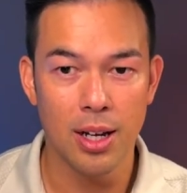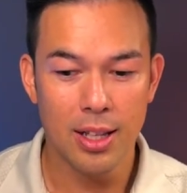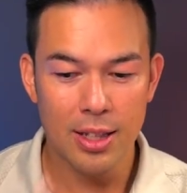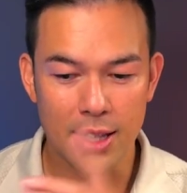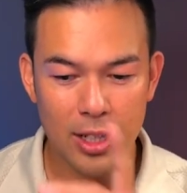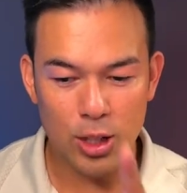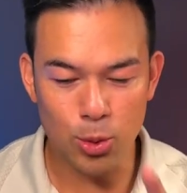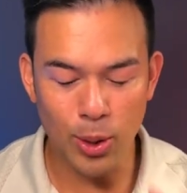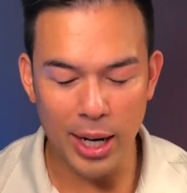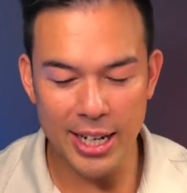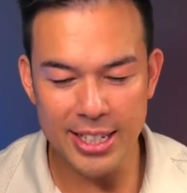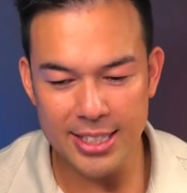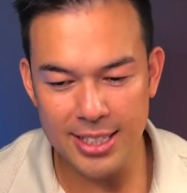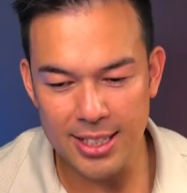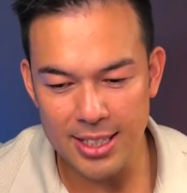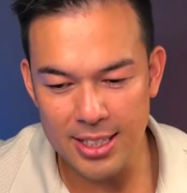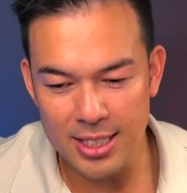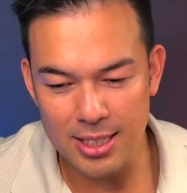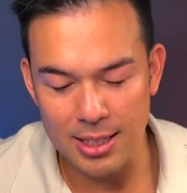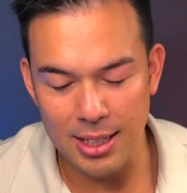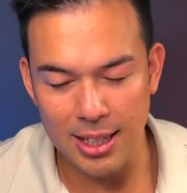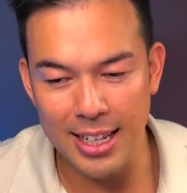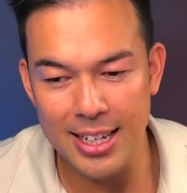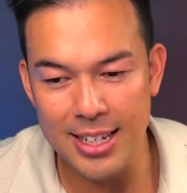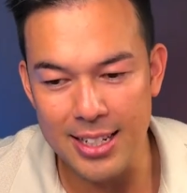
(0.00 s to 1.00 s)
The
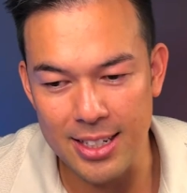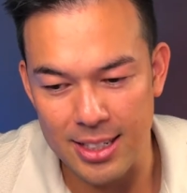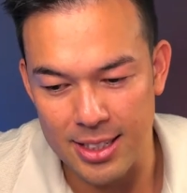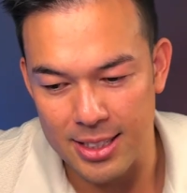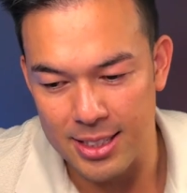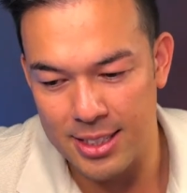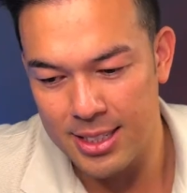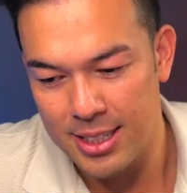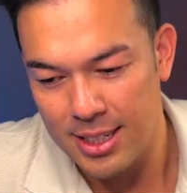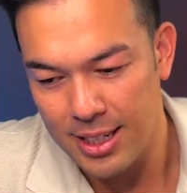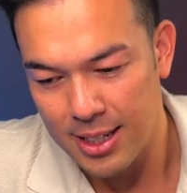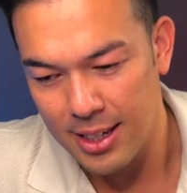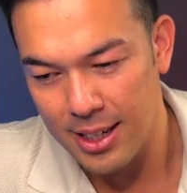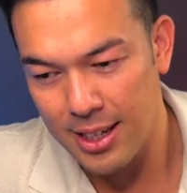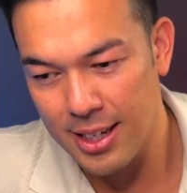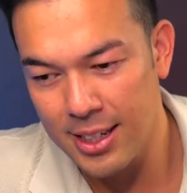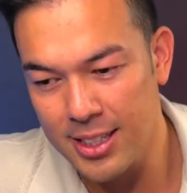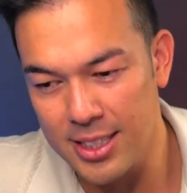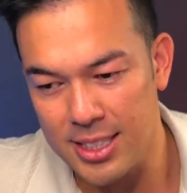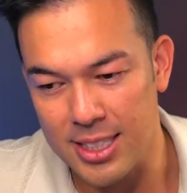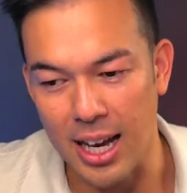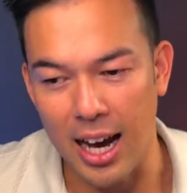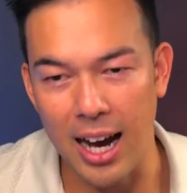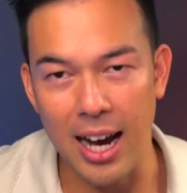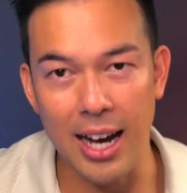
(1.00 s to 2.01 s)
craziest leaders
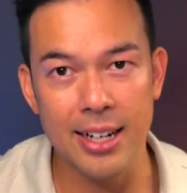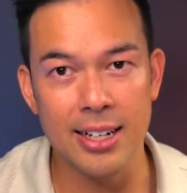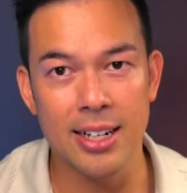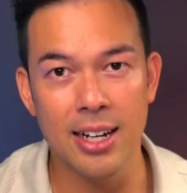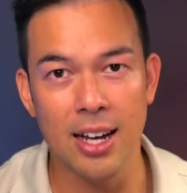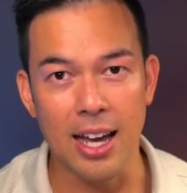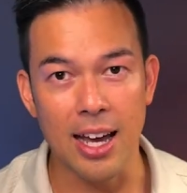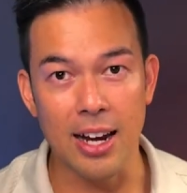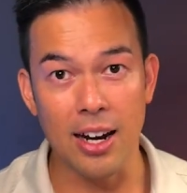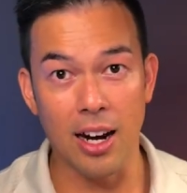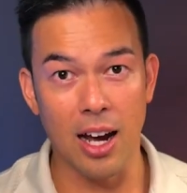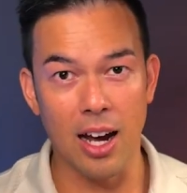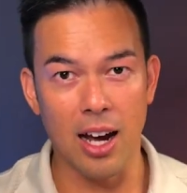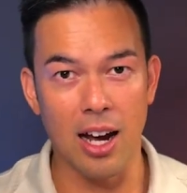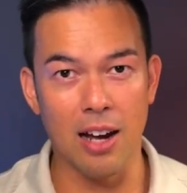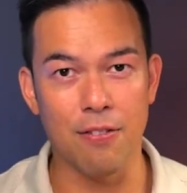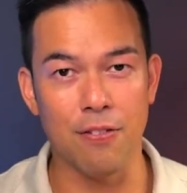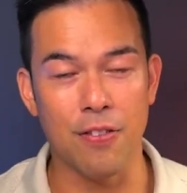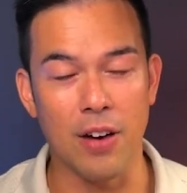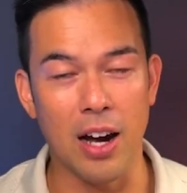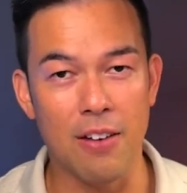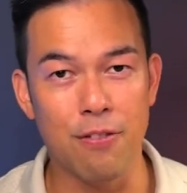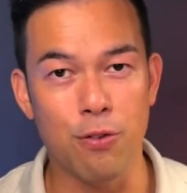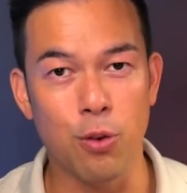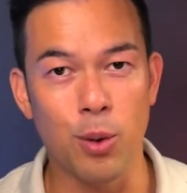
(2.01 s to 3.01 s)
inside, and I,
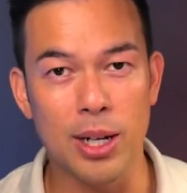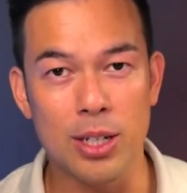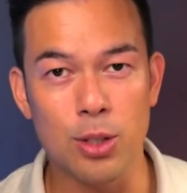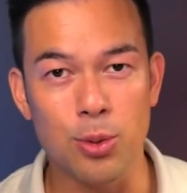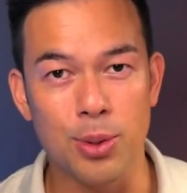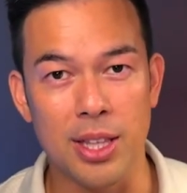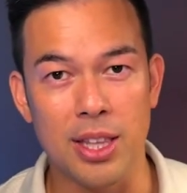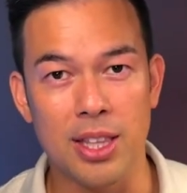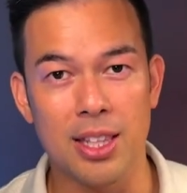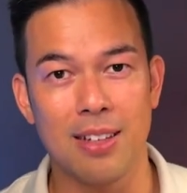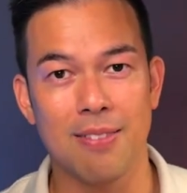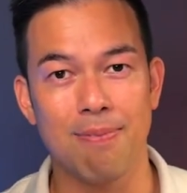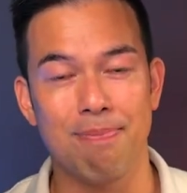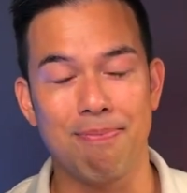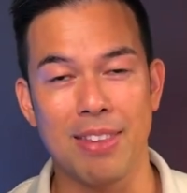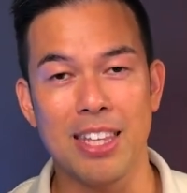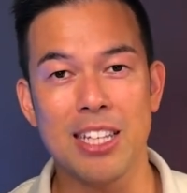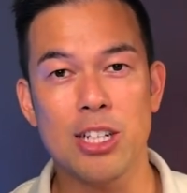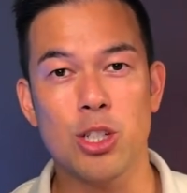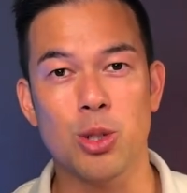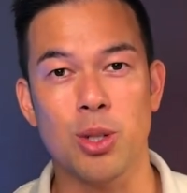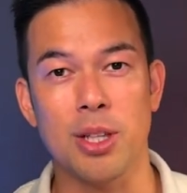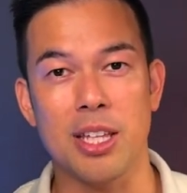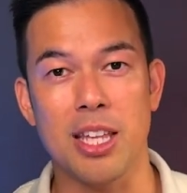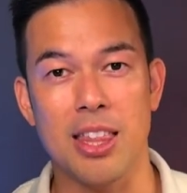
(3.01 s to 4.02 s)
I've, I've worked with
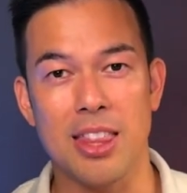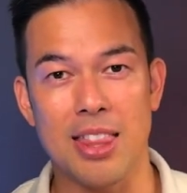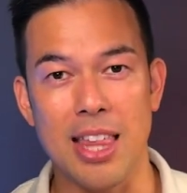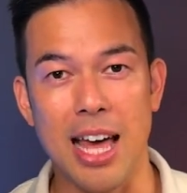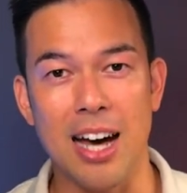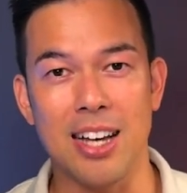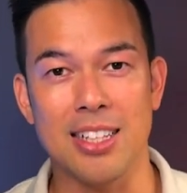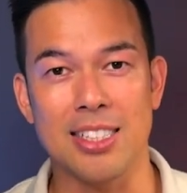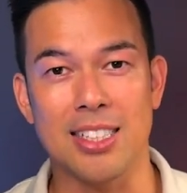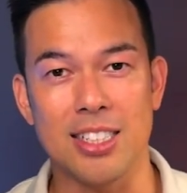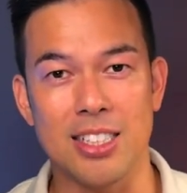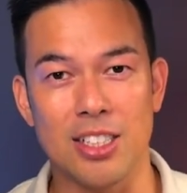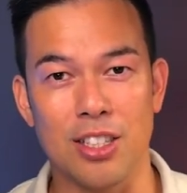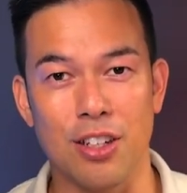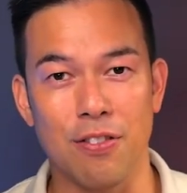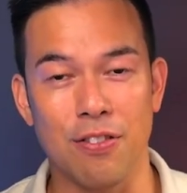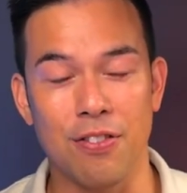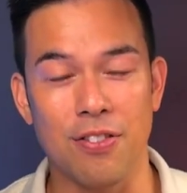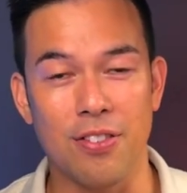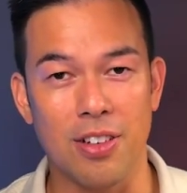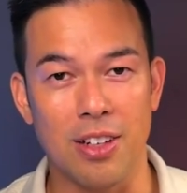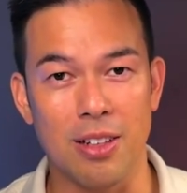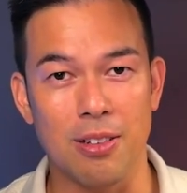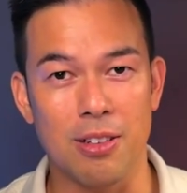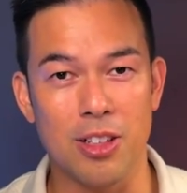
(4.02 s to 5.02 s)
literally thousands of,
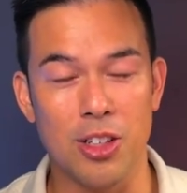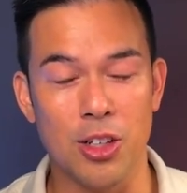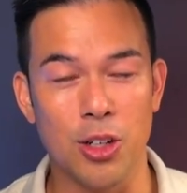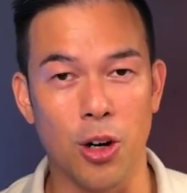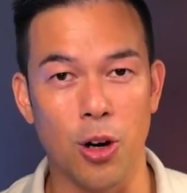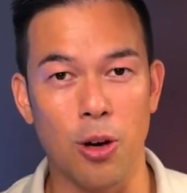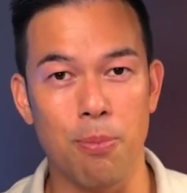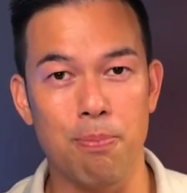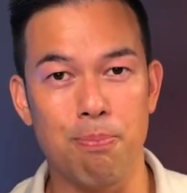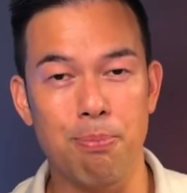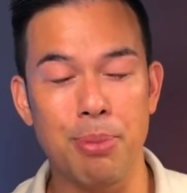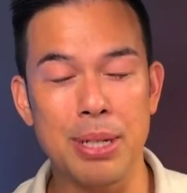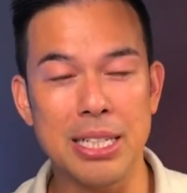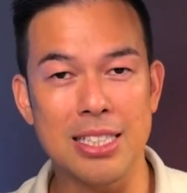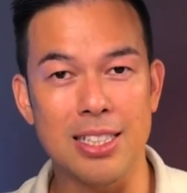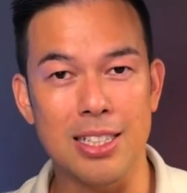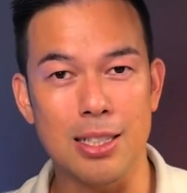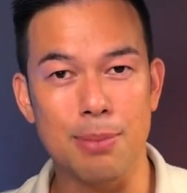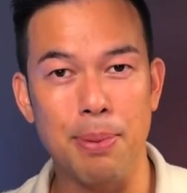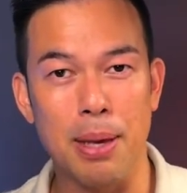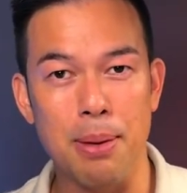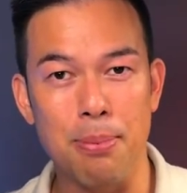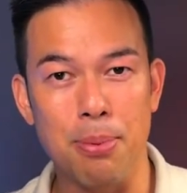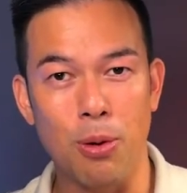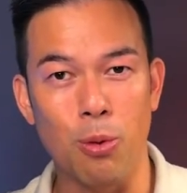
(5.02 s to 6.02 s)
you know, business
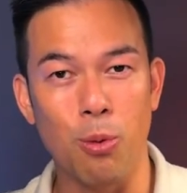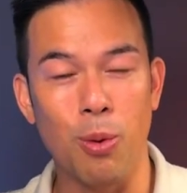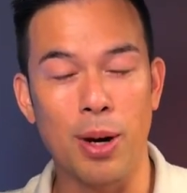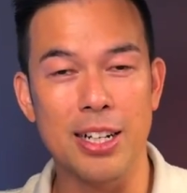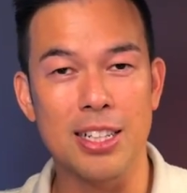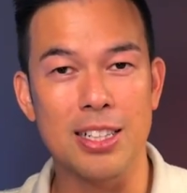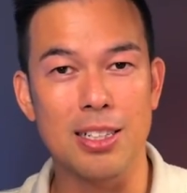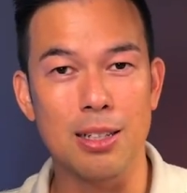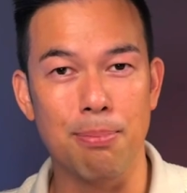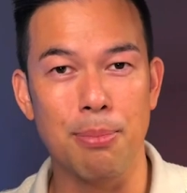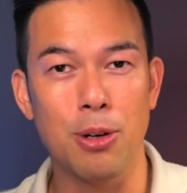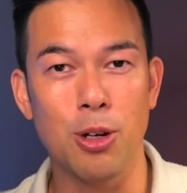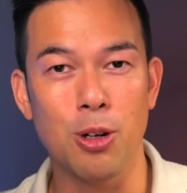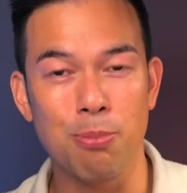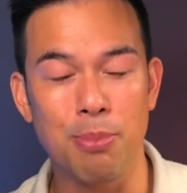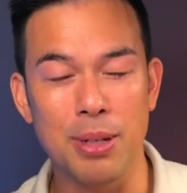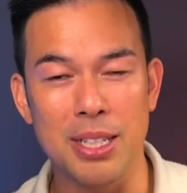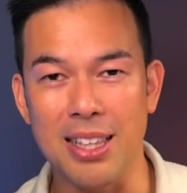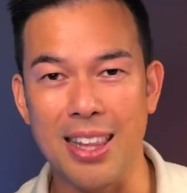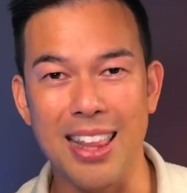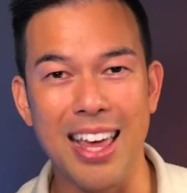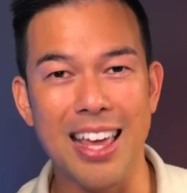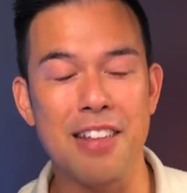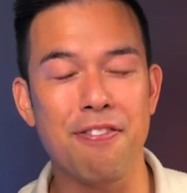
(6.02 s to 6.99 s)
people wanting to build business.